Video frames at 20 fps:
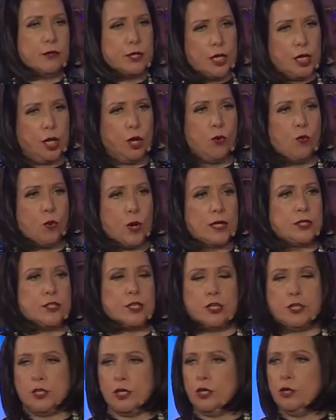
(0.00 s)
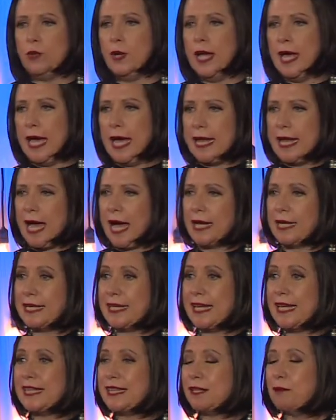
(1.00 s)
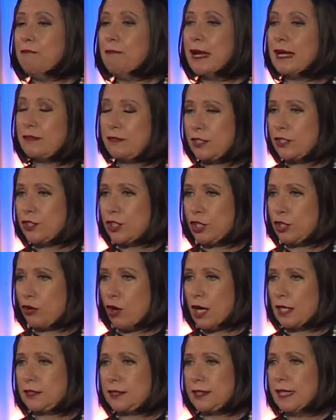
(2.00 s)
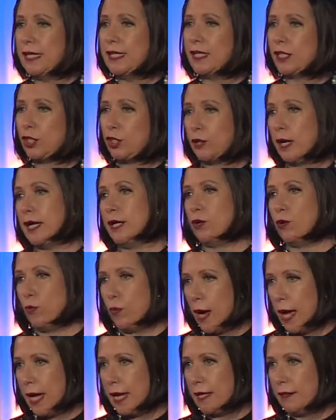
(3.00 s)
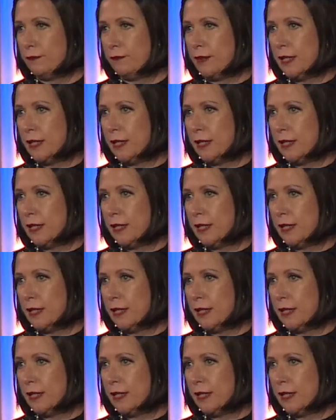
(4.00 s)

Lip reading: you know, what to do and how to get the message across in a greater way.